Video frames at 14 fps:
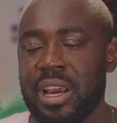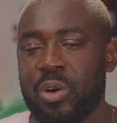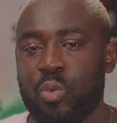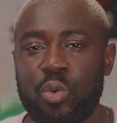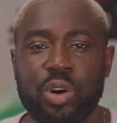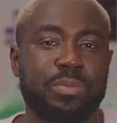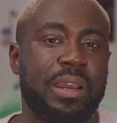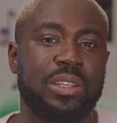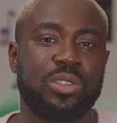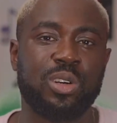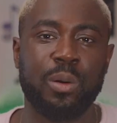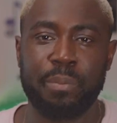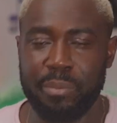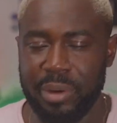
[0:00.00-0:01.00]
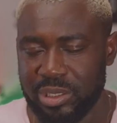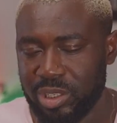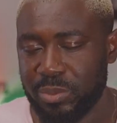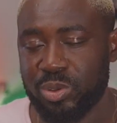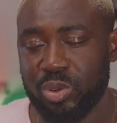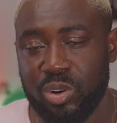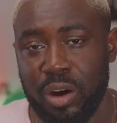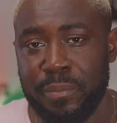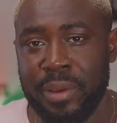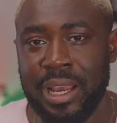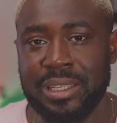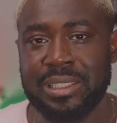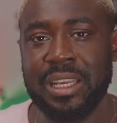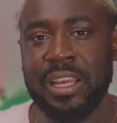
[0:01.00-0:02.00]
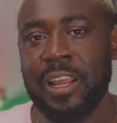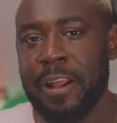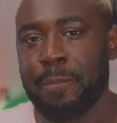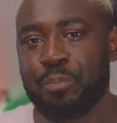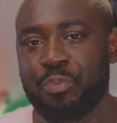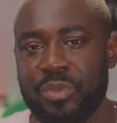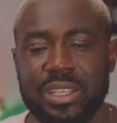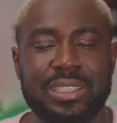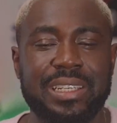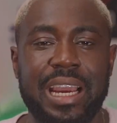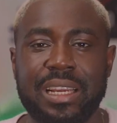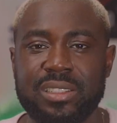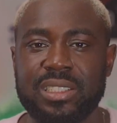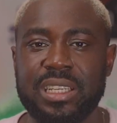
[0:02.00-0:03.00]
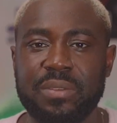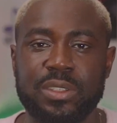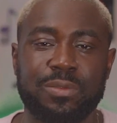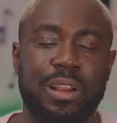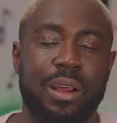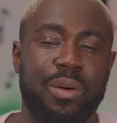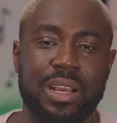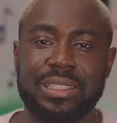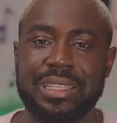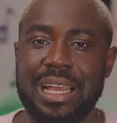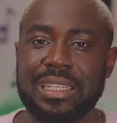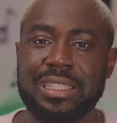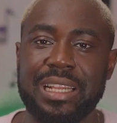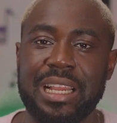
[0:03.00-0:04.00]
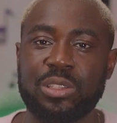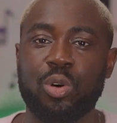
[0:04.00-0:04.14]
What's my job? My job is to come here and say, this guy deserves these flowers and let